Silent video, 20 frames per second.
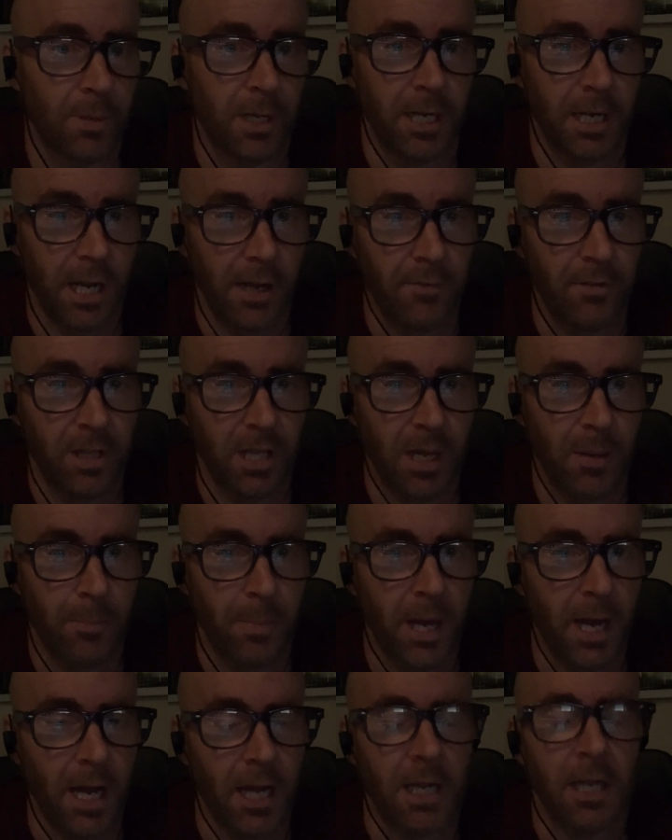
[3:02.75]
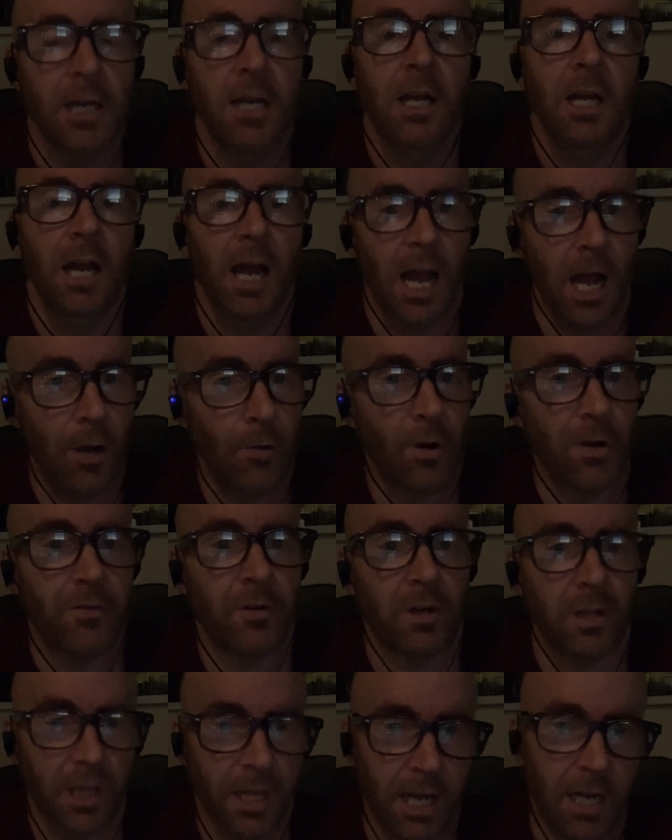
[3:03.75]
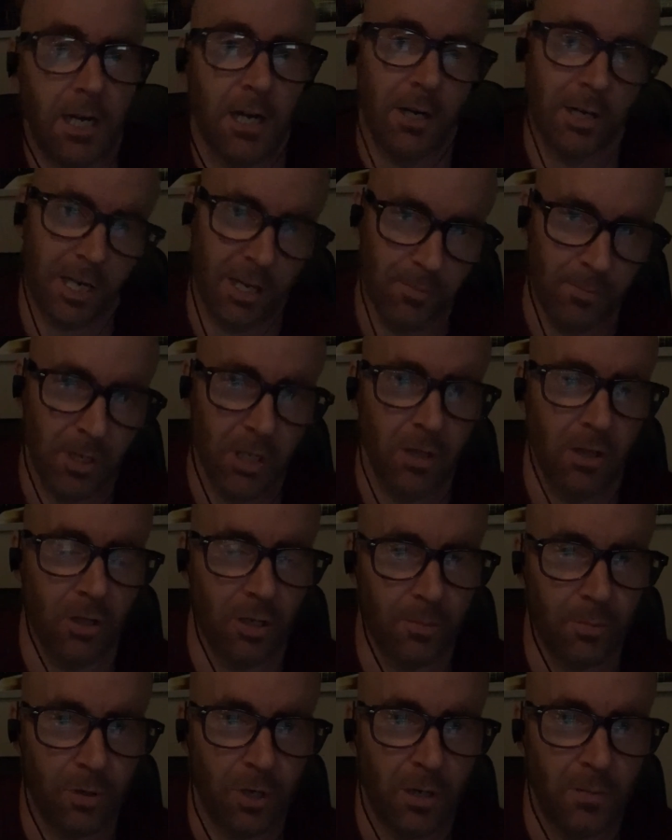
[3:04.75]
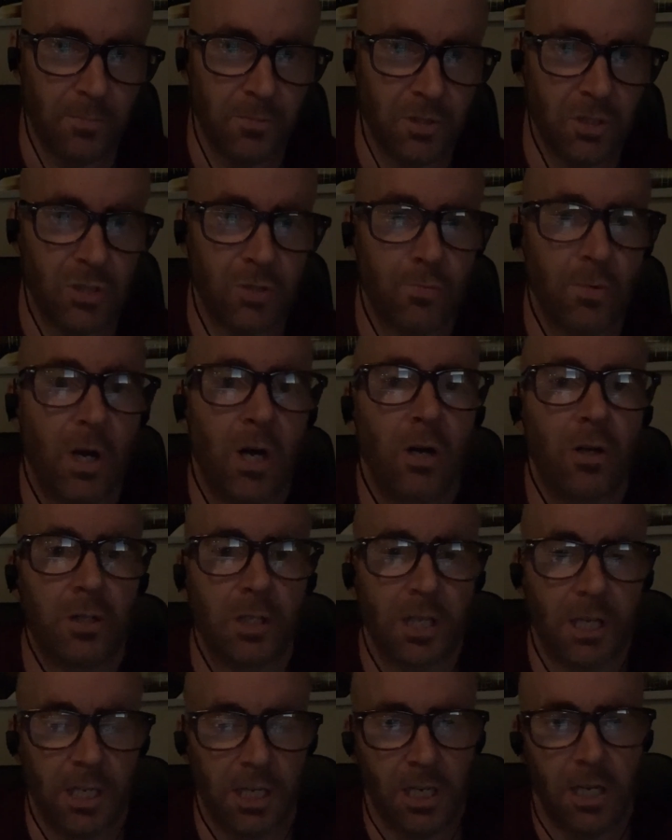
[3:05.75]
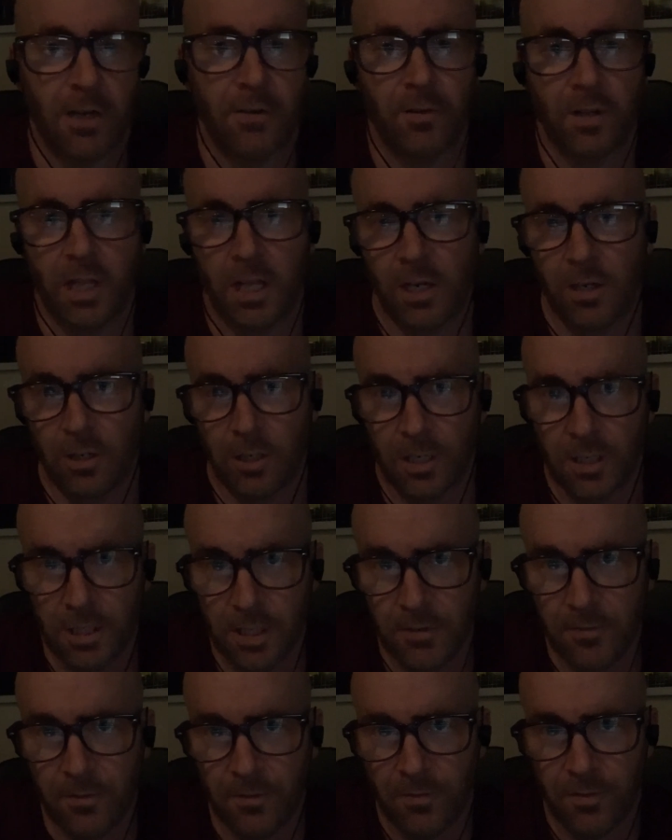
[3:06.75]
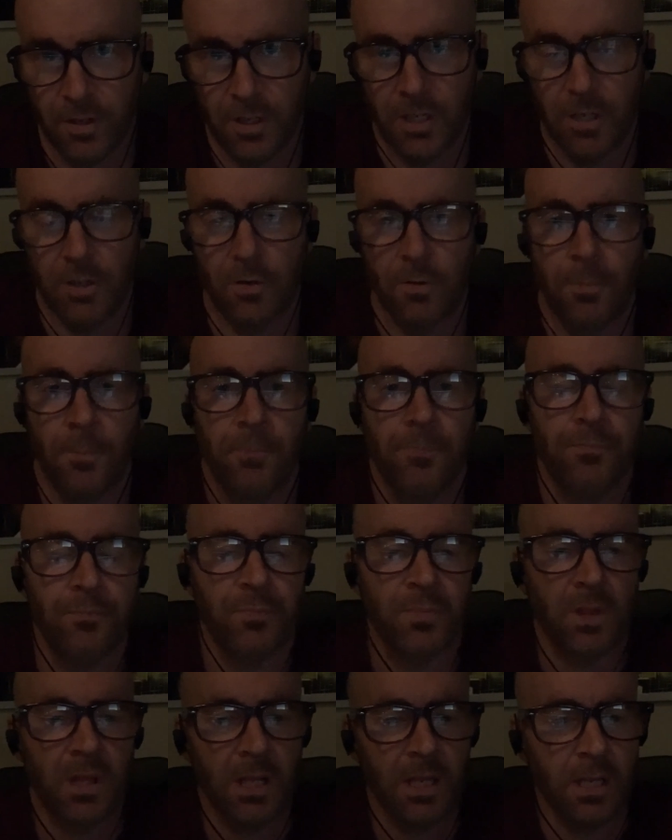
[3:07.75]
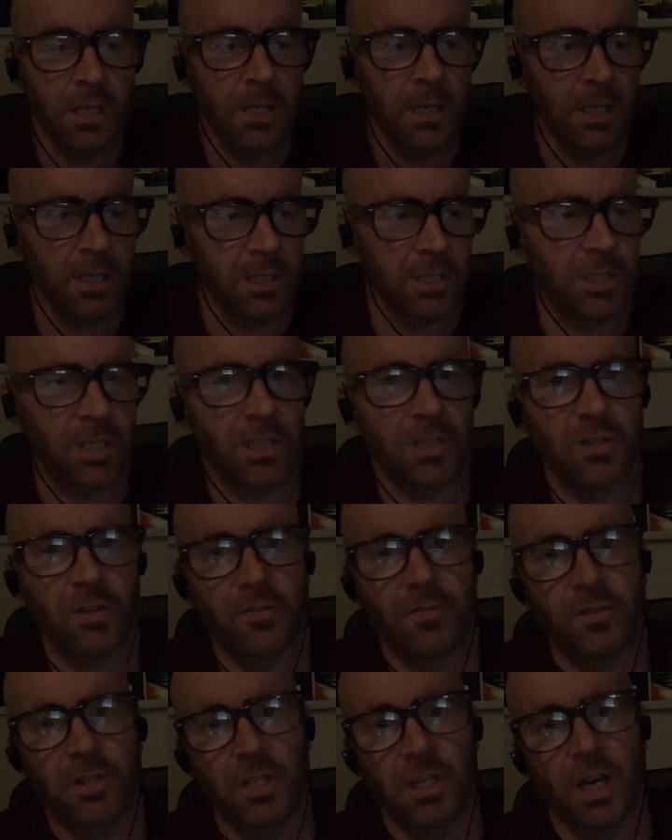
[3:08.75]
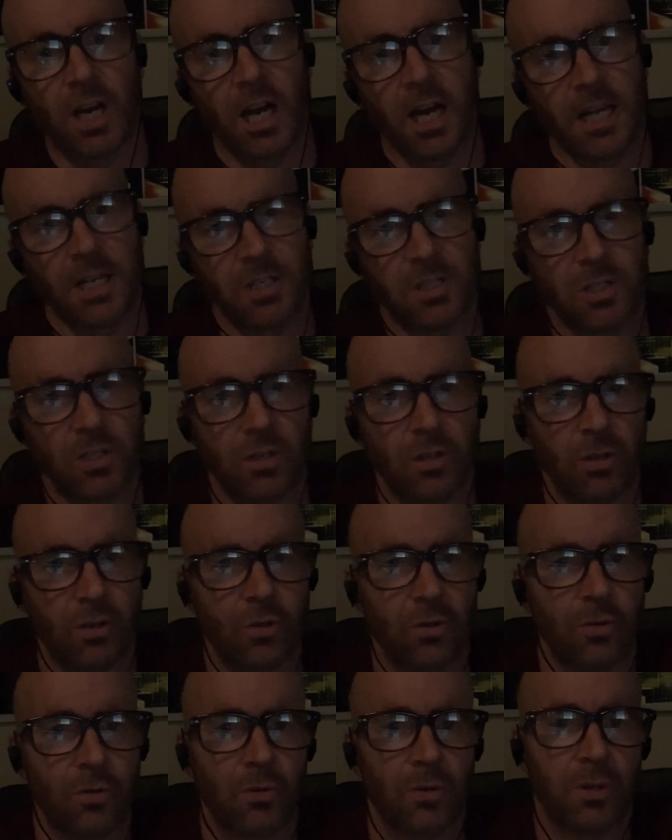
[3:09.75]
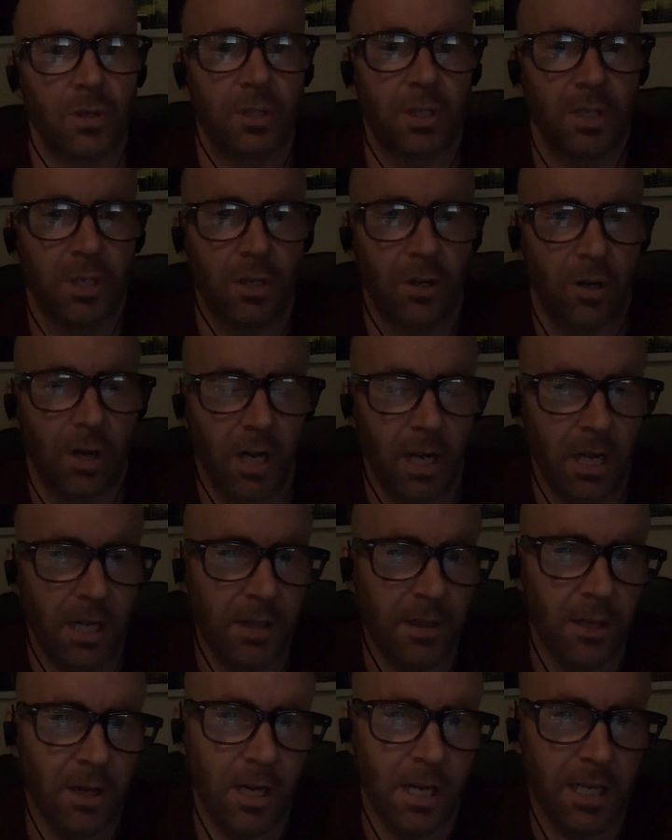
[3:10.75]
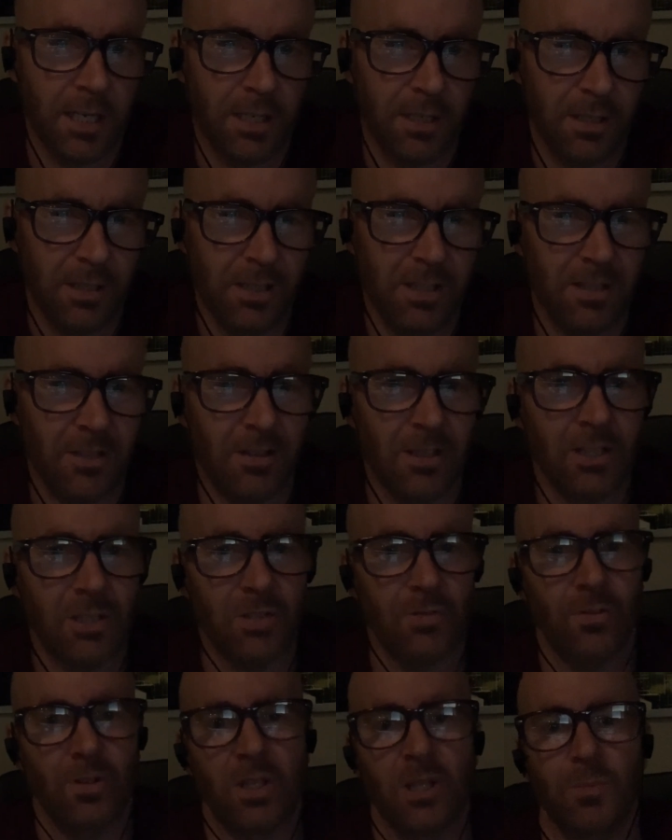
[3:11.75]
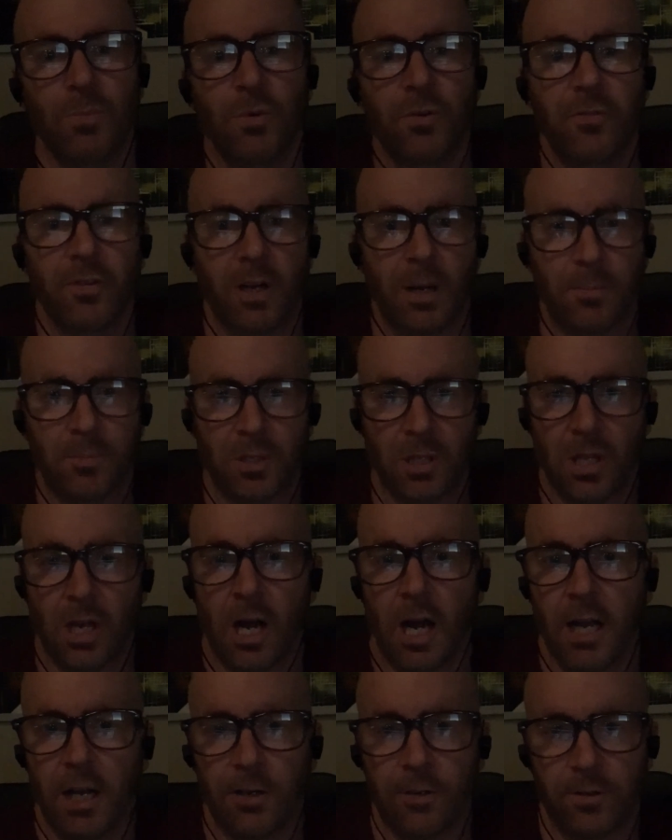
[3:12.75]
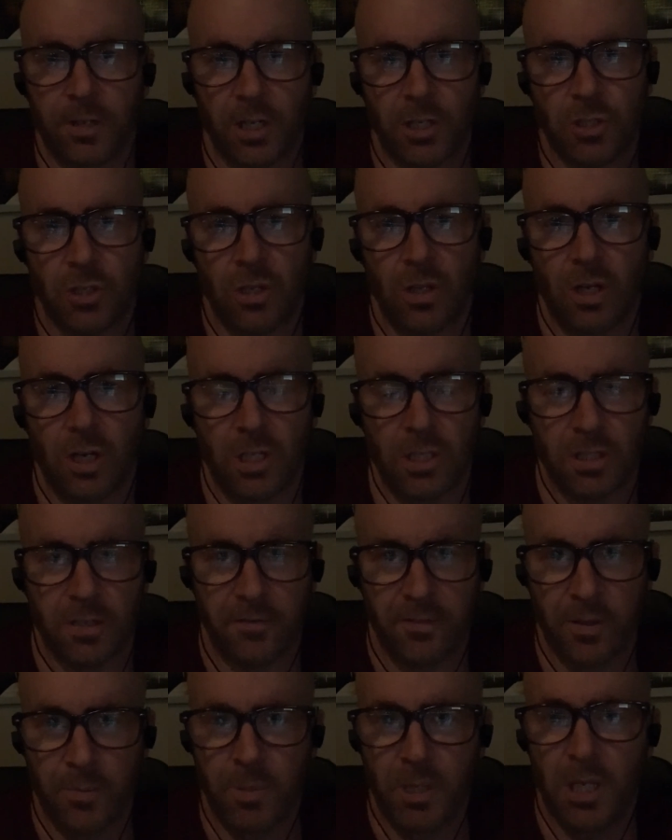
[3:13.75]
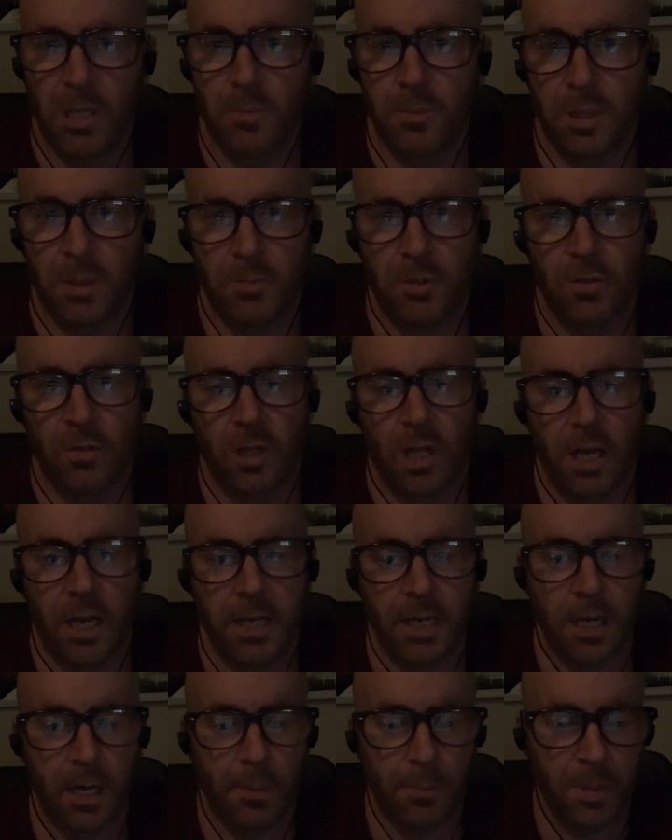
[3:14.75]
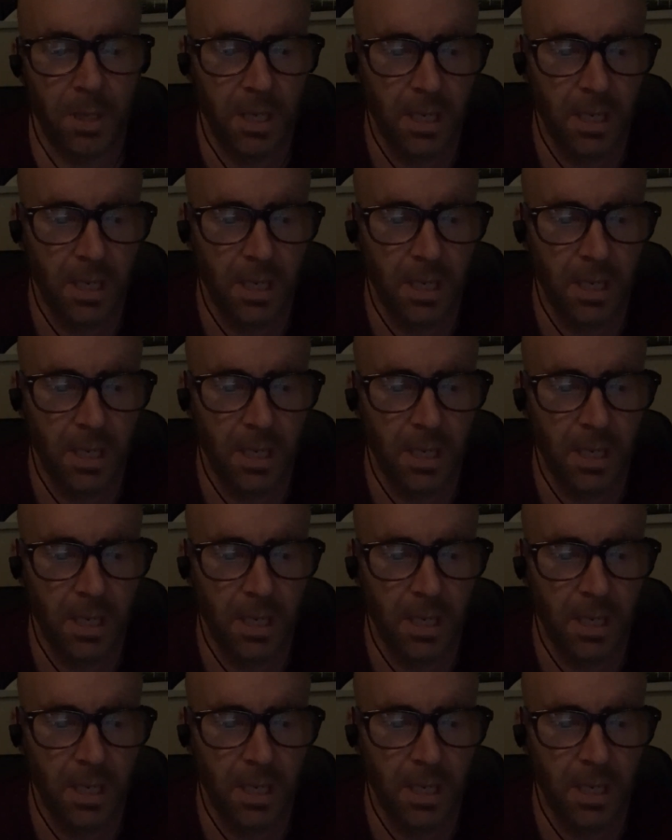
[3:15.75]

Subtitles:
mind having that back. However, that car gave me a lot of problems as well, and I'm going to cover that on a different video. 650i, so I thought, it's really moving up to the higher echelons of the BMW lineup.